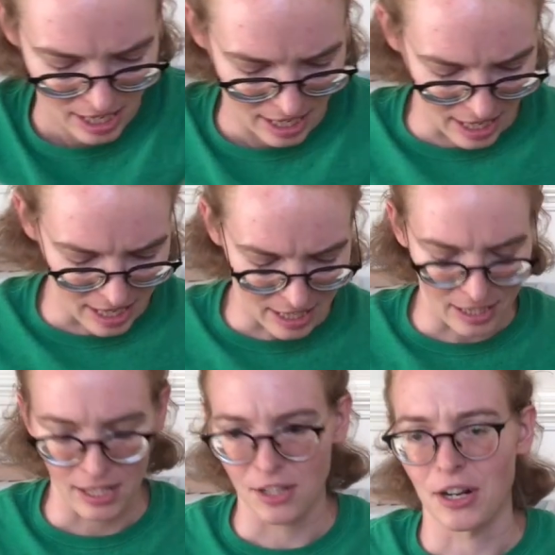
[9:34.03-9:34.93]

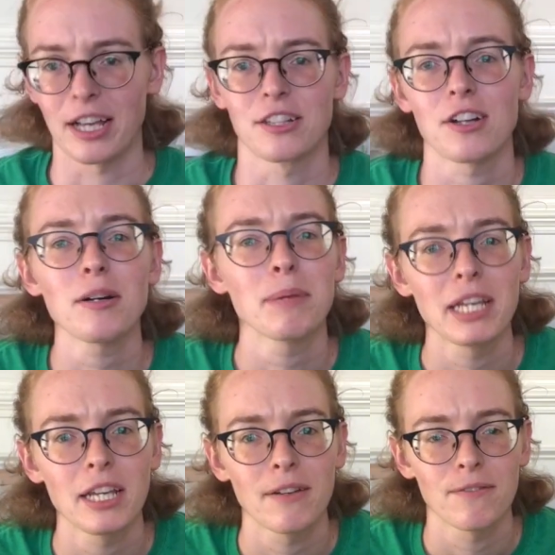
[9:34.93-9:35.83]
And, you know, I had started
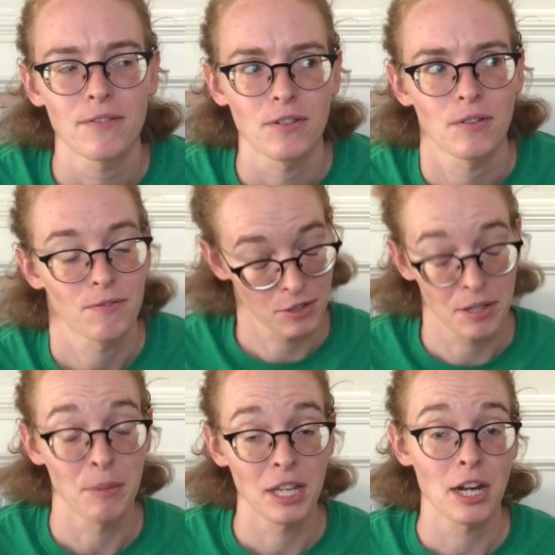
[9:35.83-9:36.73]
making it for
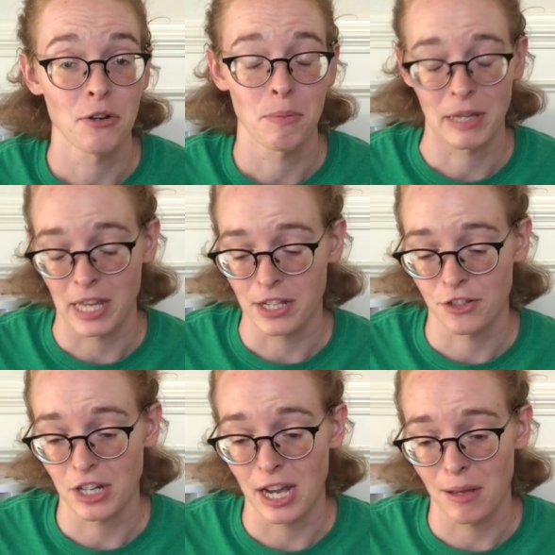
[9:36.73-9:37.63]
someone that I knew at my last
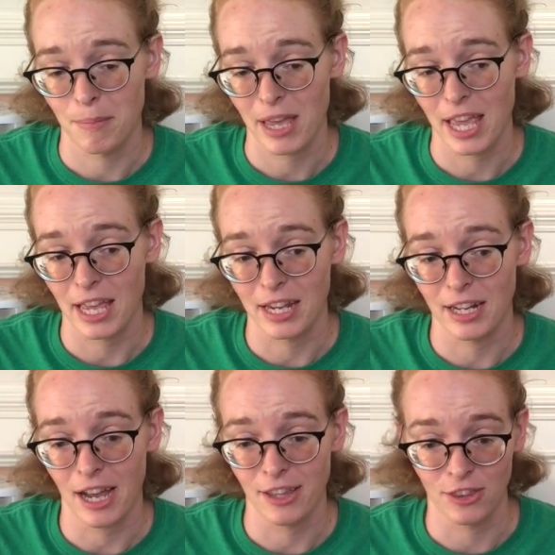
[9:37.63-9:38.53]
job, and
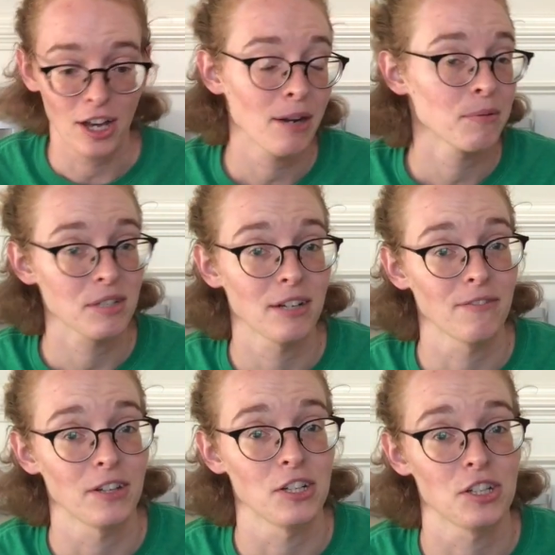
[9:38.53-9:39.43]
I thought I was going to
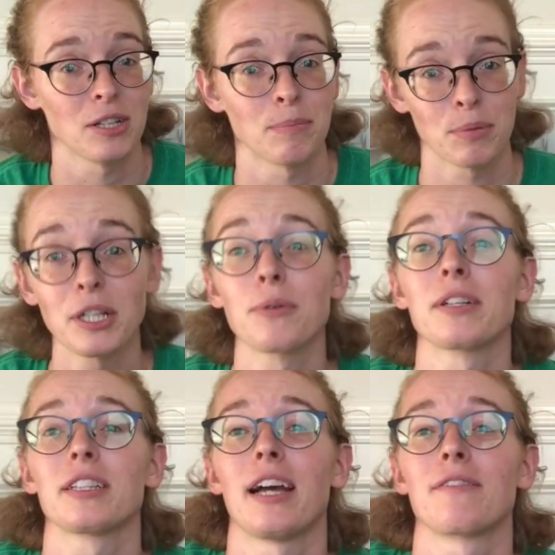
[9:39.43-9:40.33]
finish it pretty
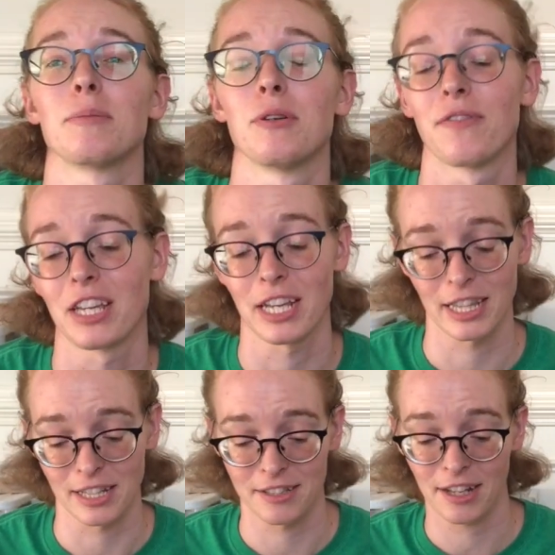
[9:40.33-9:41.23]
quickly after moving and
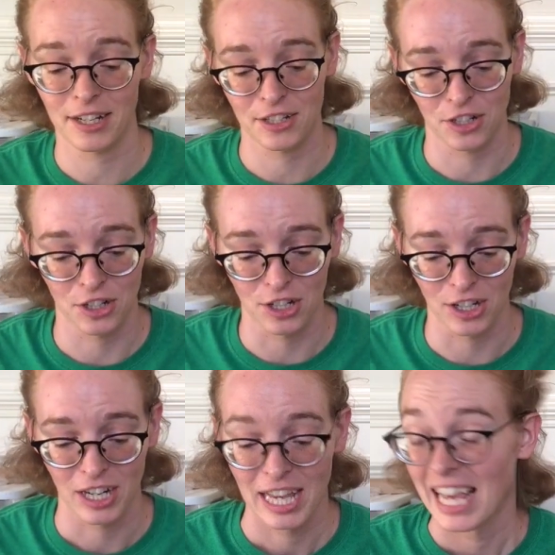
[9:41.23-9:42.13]
then send it to
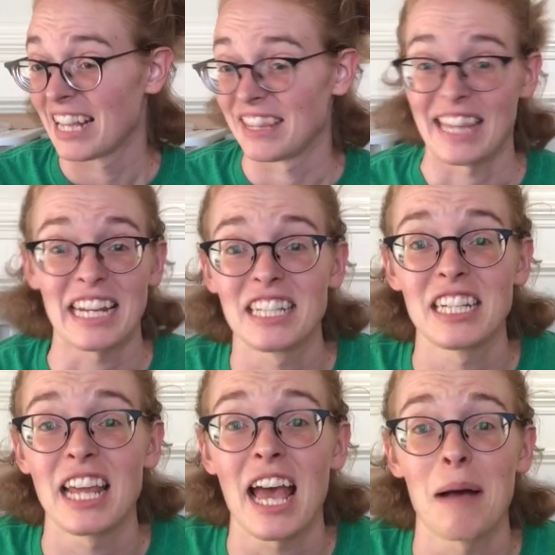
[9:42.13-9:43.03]
her. That
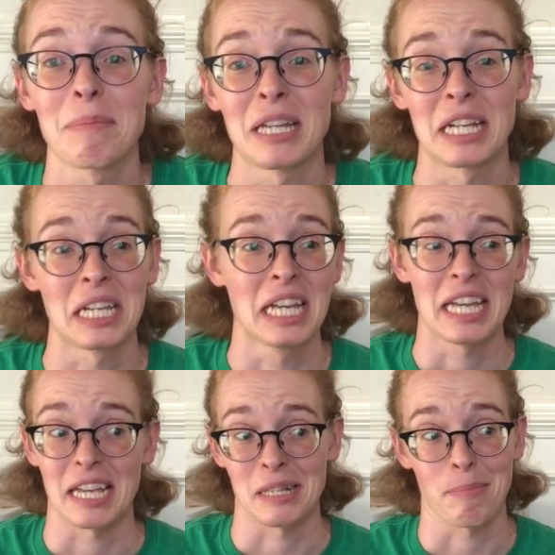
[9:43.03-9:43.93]
didn't happen.
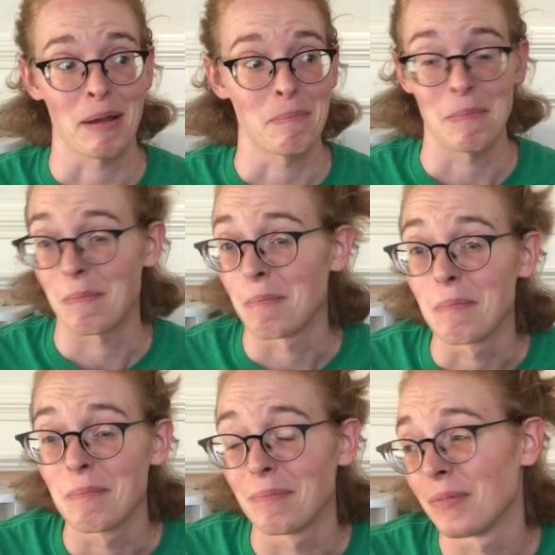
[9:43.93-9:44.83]

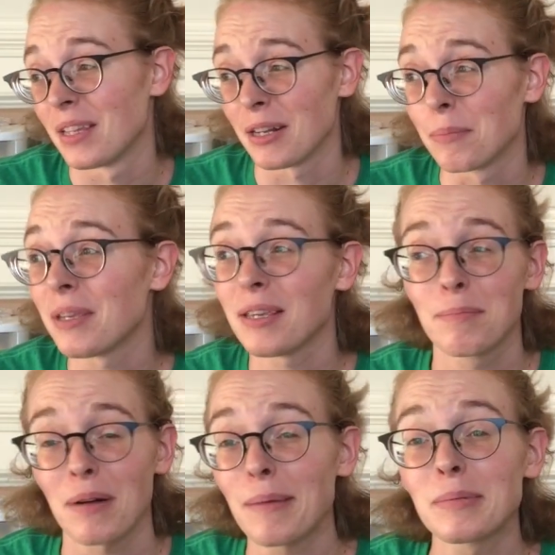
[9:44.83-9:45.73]
It'll be
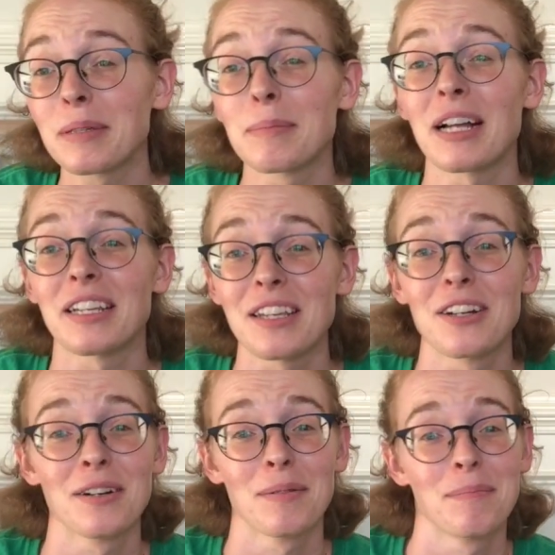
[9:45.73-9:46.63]
probably about a
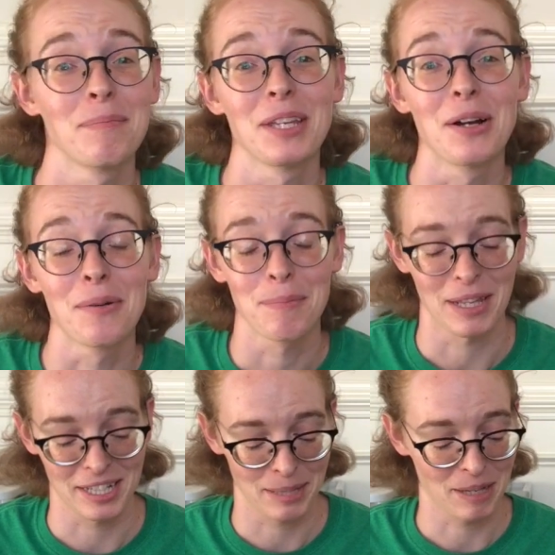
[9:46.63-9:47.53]
year, you know, by
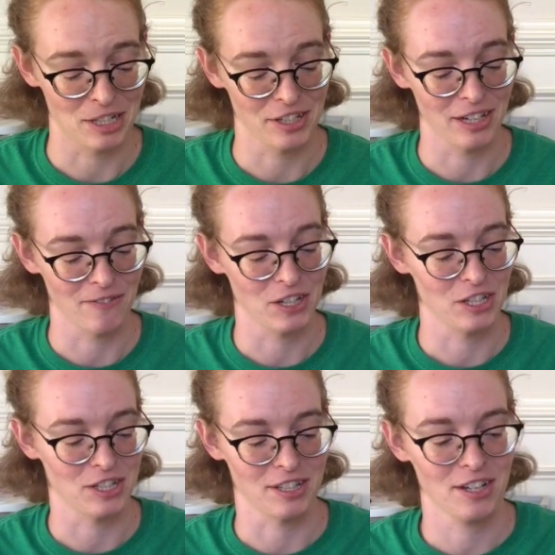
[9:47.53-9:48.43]
the time I actually get it
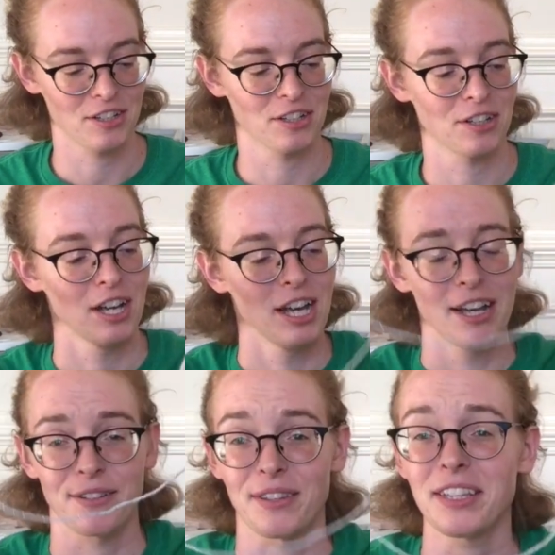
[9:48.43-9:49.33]
finished and sent to her.
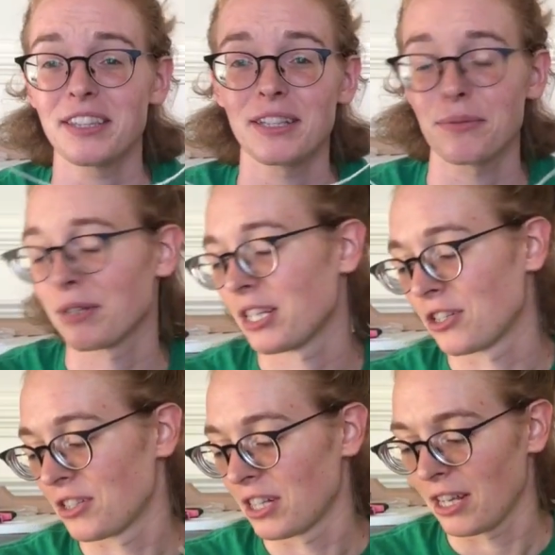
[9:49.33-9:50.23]
So I think this one is
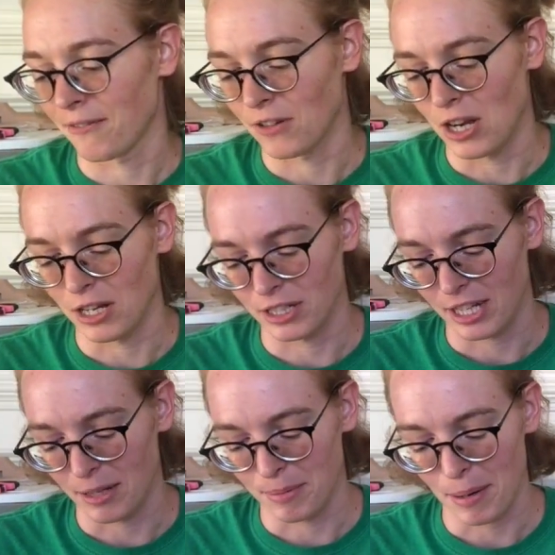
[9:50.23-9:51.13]
just going to get frogged,
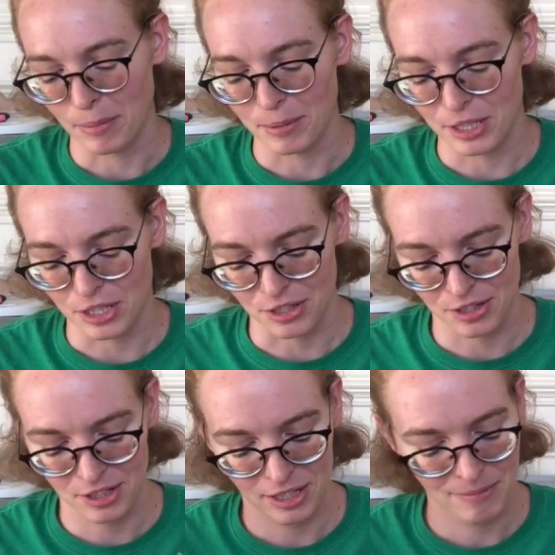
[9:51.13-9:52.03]
and I'll probably
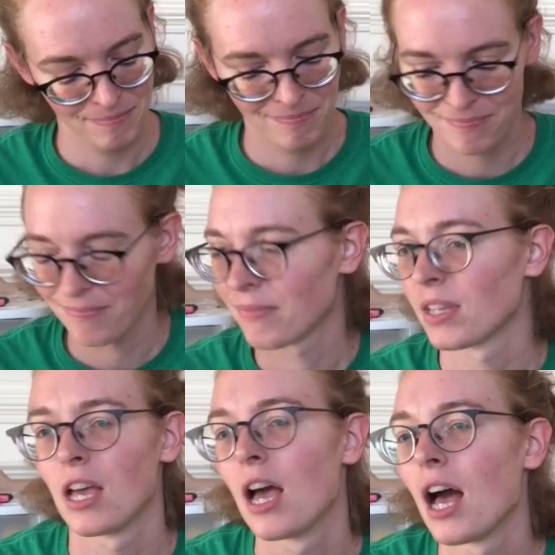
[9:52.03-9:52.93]
just,
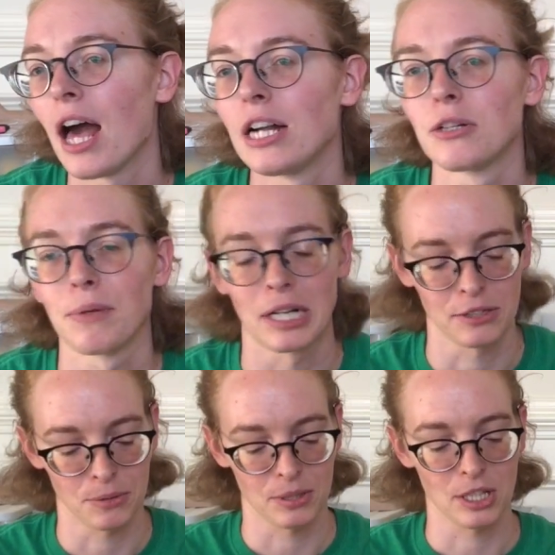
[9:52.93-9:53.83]
I don't know what I'll
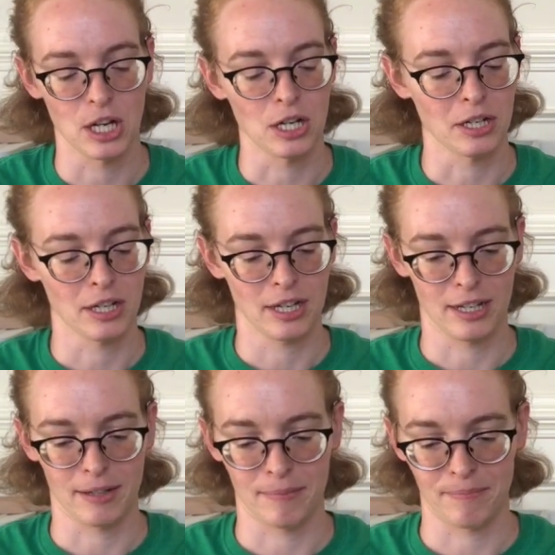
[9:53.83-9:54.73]
do with the yarn.
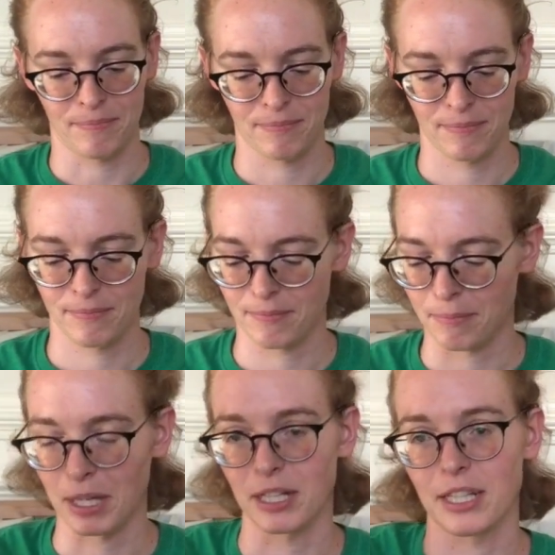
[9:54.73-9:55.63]

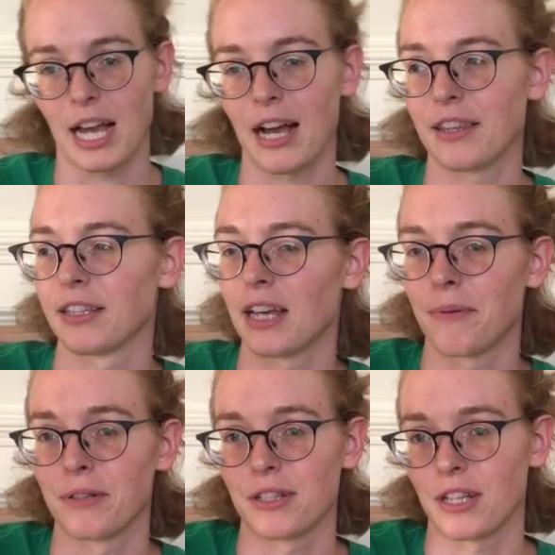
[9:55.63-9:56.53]
But yeah, I think that
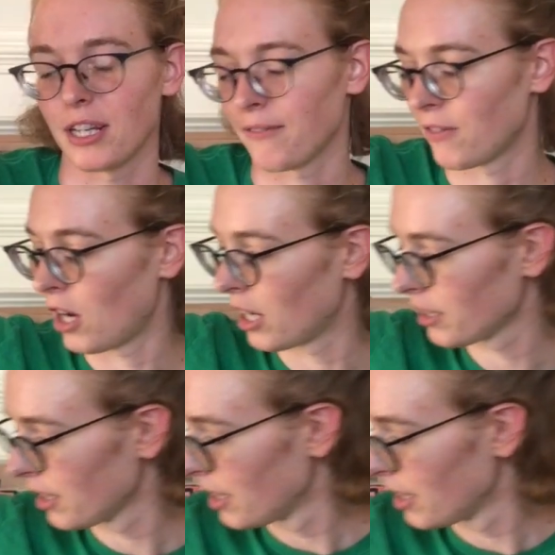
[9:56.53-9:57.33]
one's gonna get frogged.